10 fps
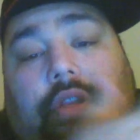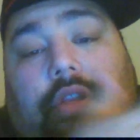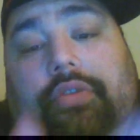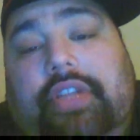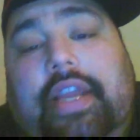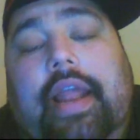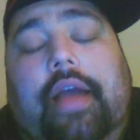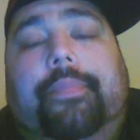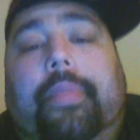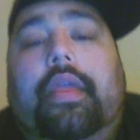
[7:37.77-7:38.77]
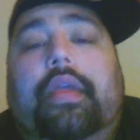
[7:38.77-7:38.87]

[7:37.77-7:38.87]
You know, check it out.